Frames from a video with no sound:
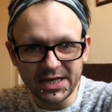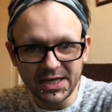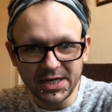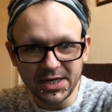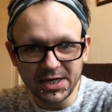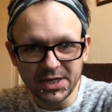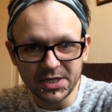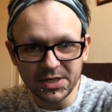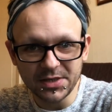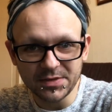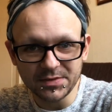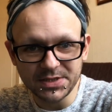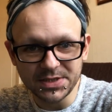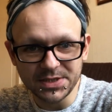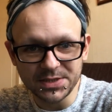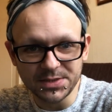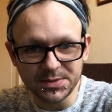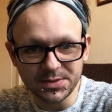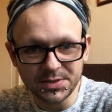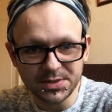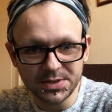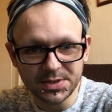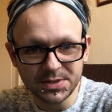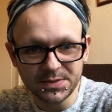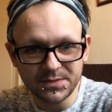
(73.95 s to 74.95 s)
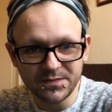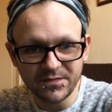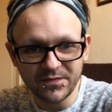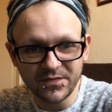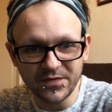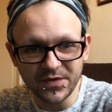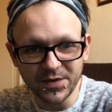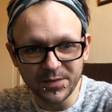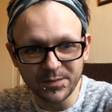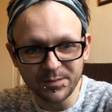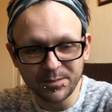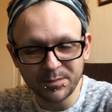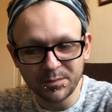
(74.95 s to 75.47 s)
You know,
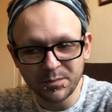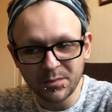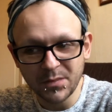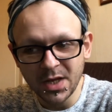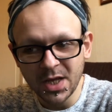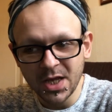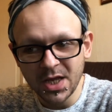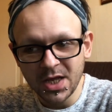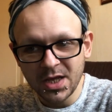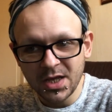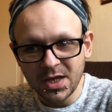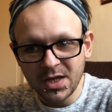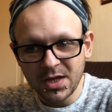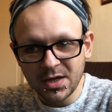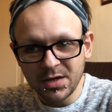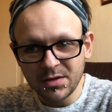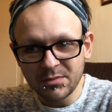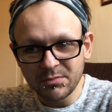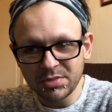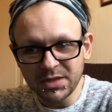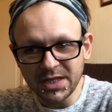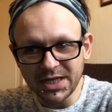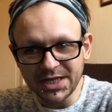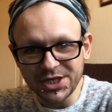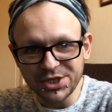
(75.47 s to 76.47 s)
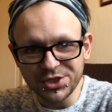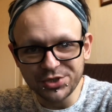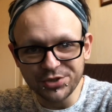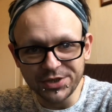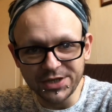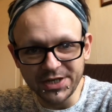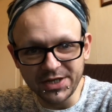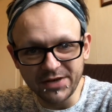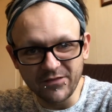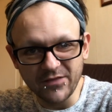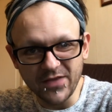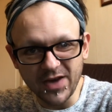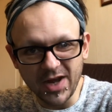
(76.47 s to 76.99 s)
for planetary
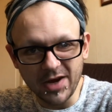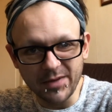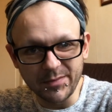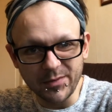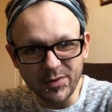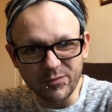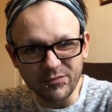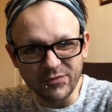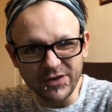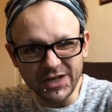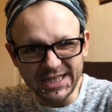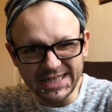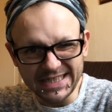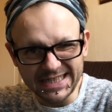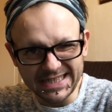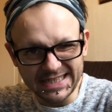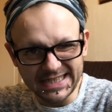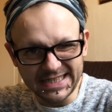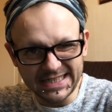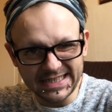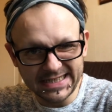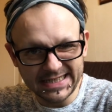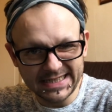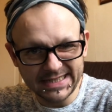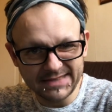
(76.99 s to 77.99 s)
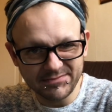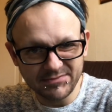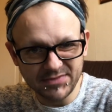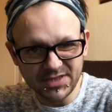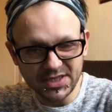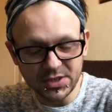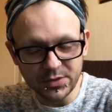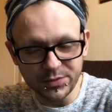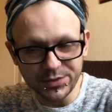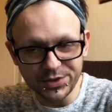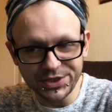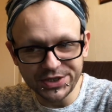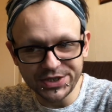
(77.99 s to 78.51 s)
and environment reasons,
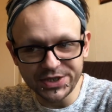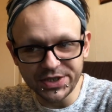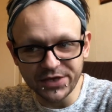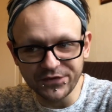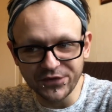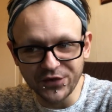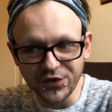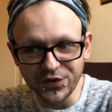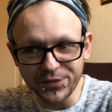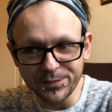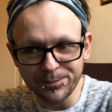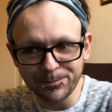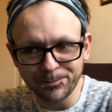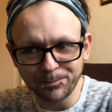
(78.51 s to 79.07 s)
so on and so forth.